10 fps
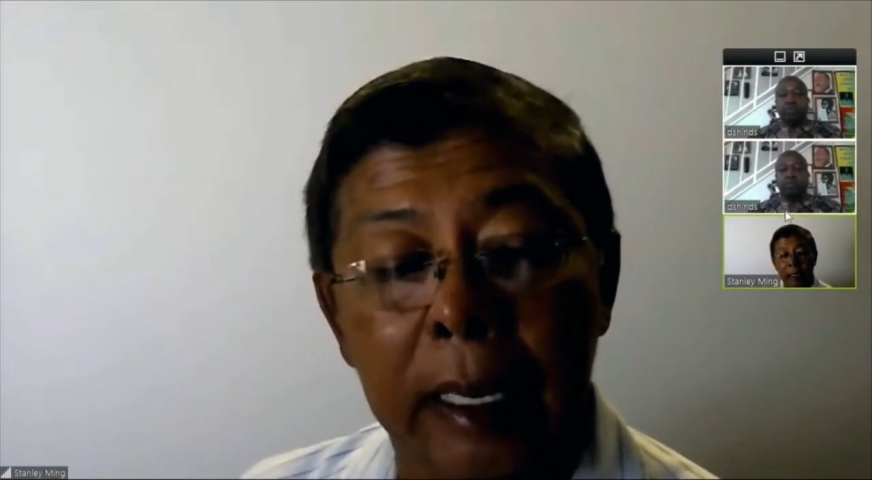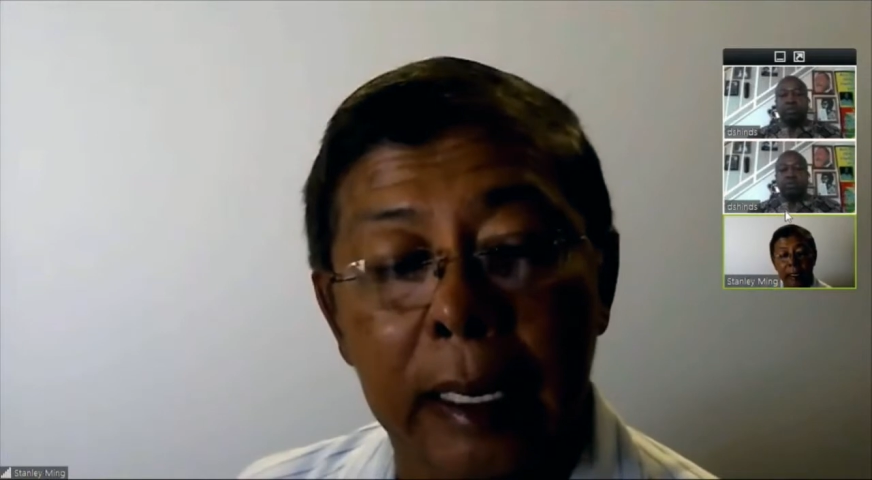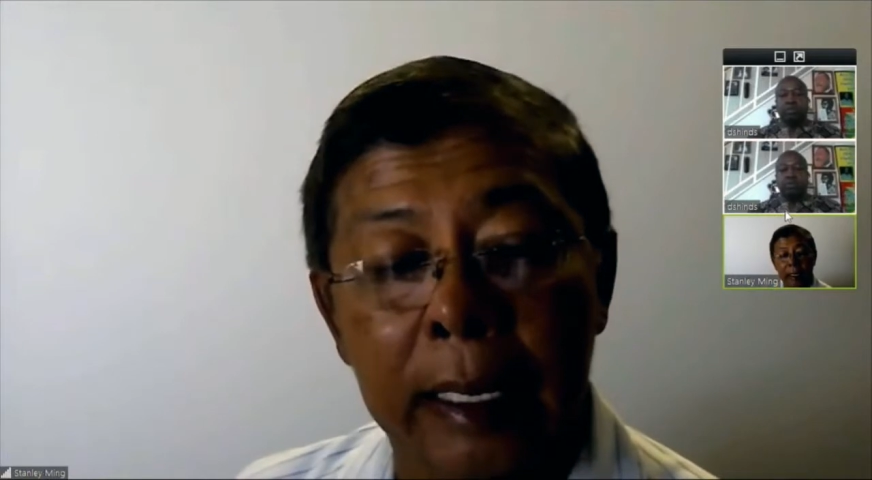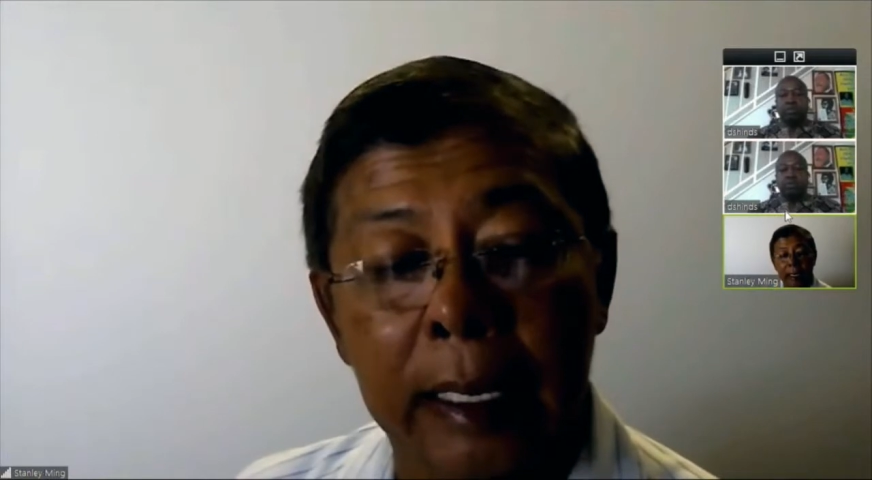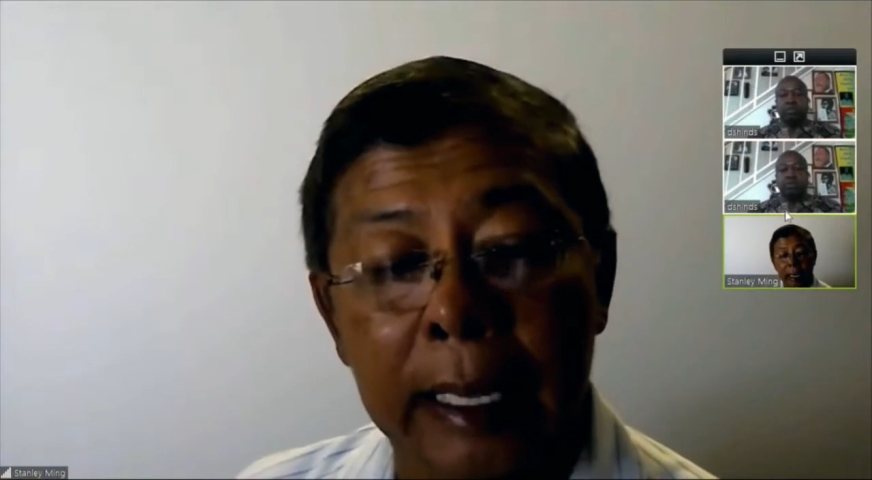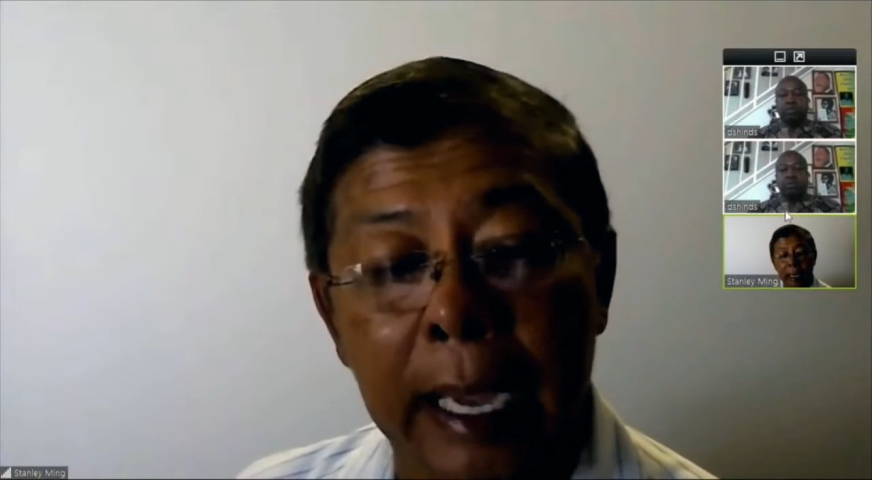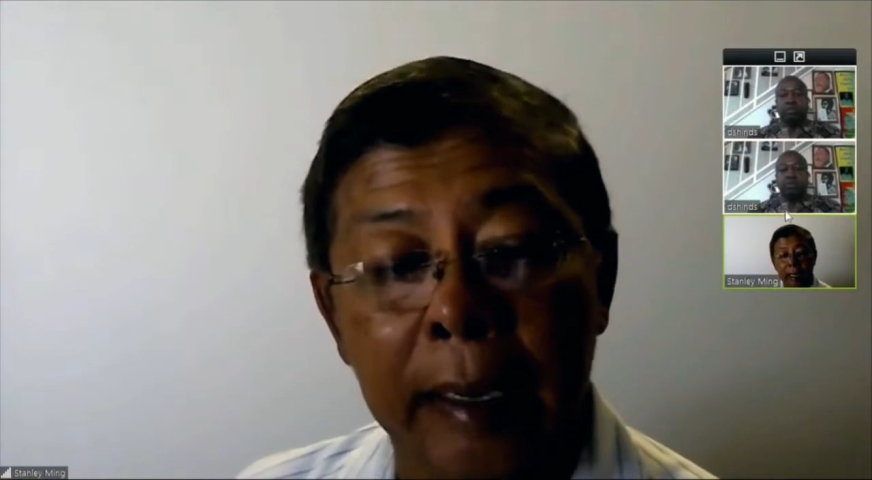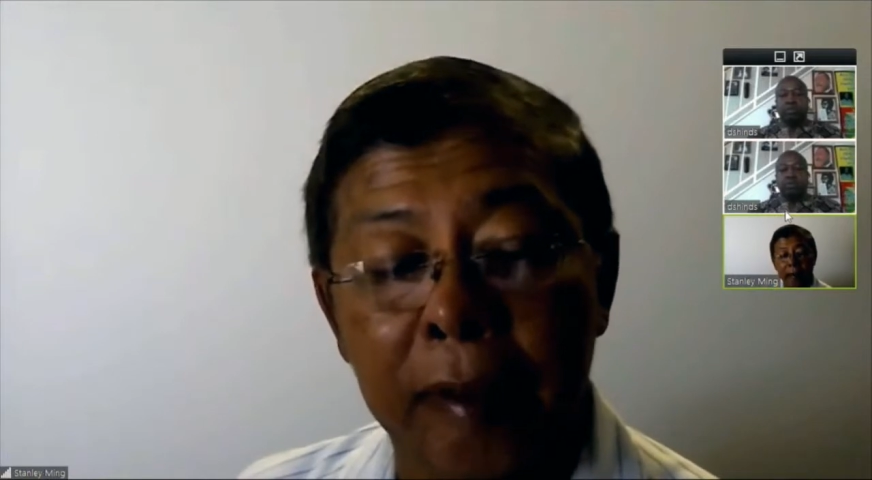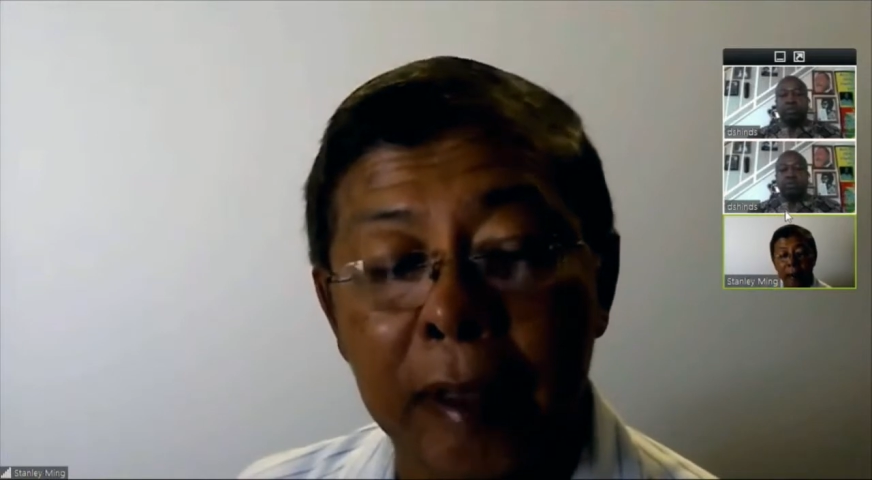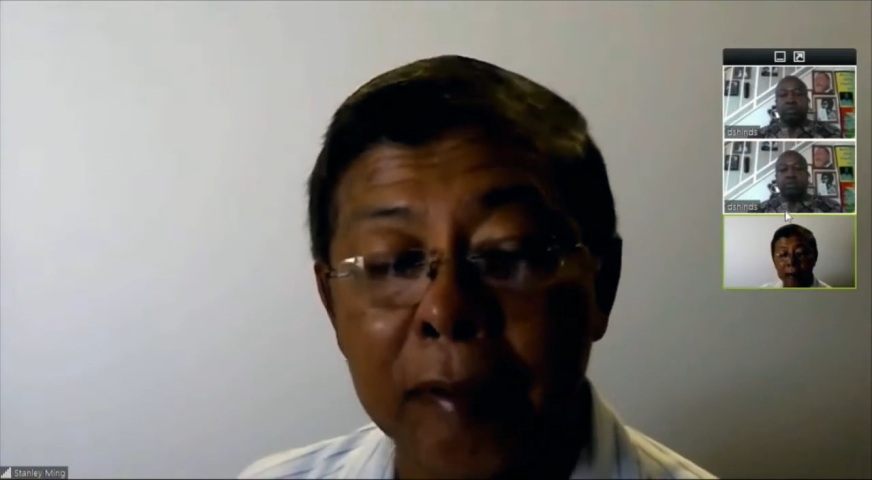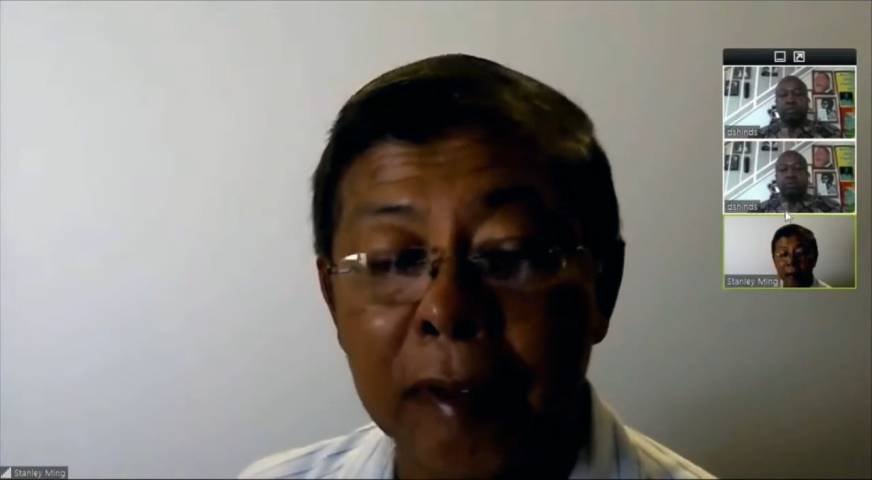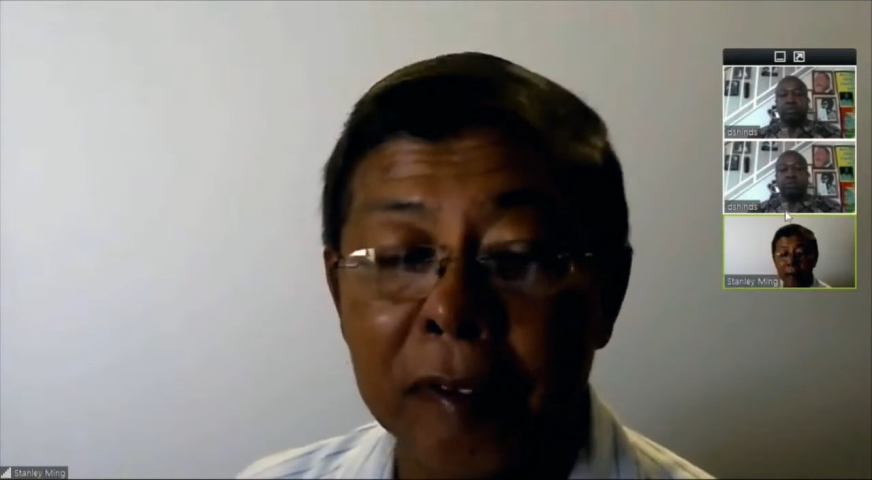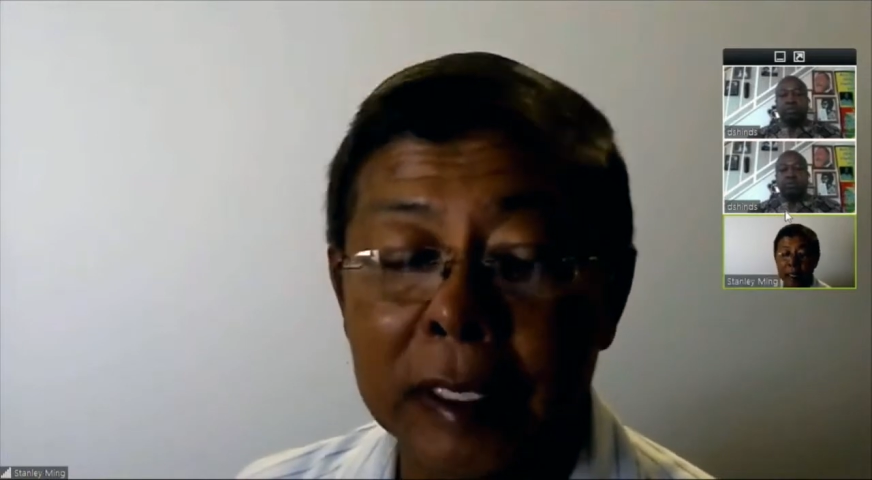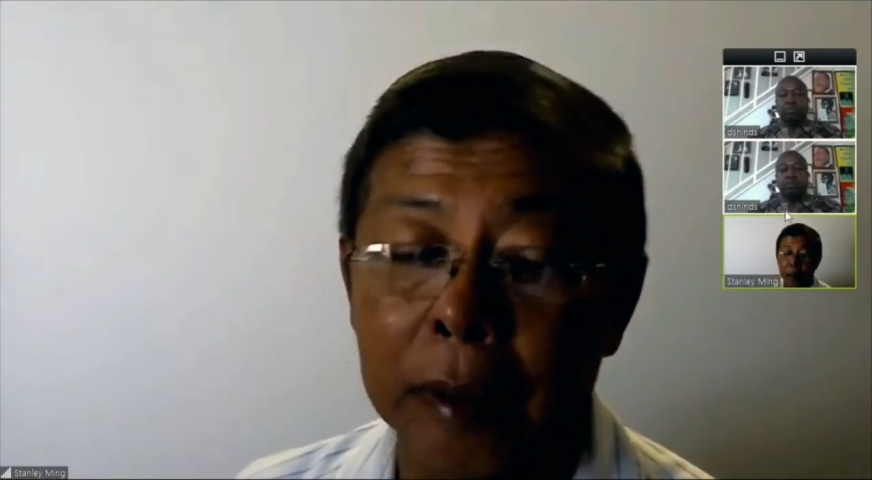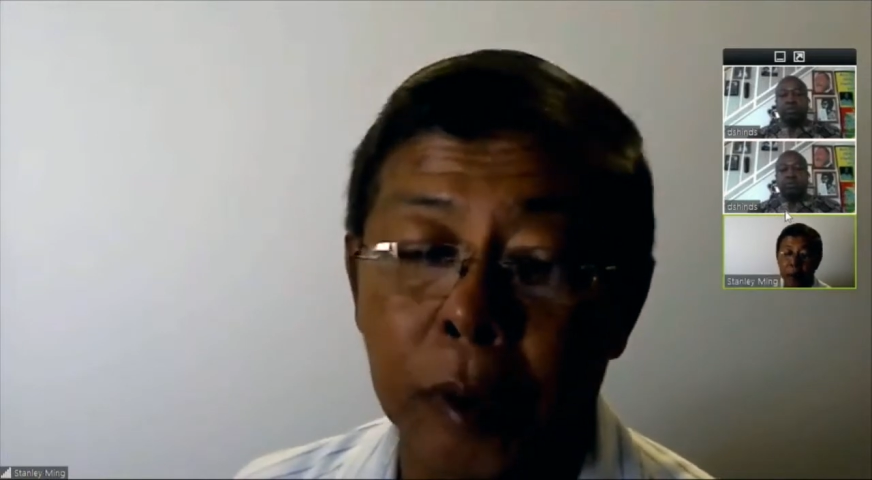the kind of, even if it's
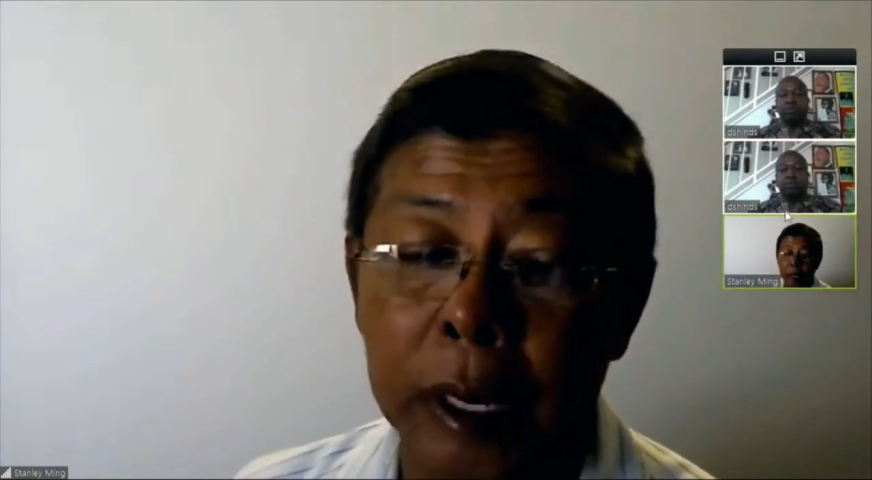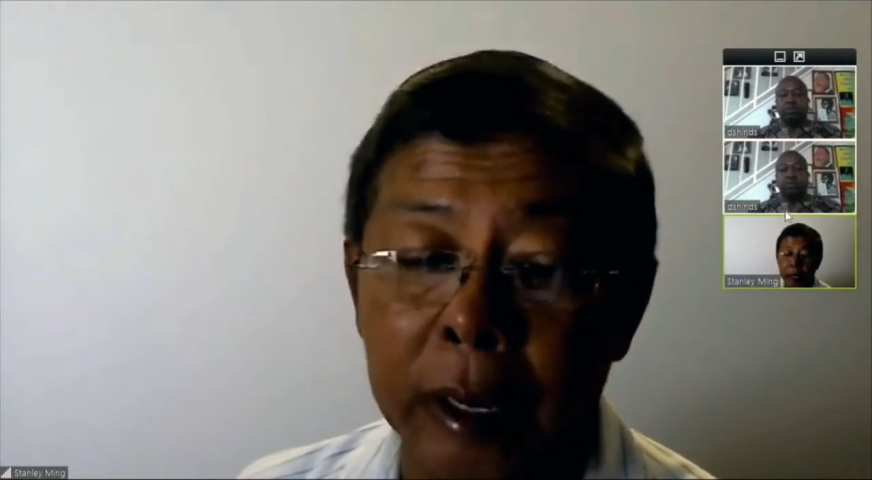not 100%,